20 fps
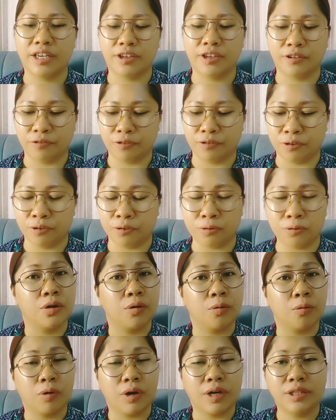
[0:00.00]
If
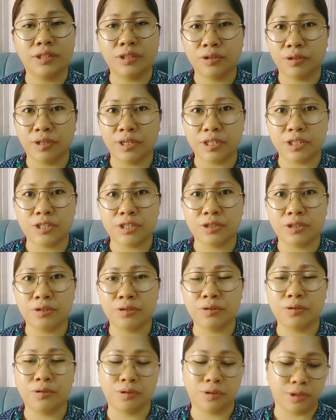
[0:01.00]
you want to eat stew,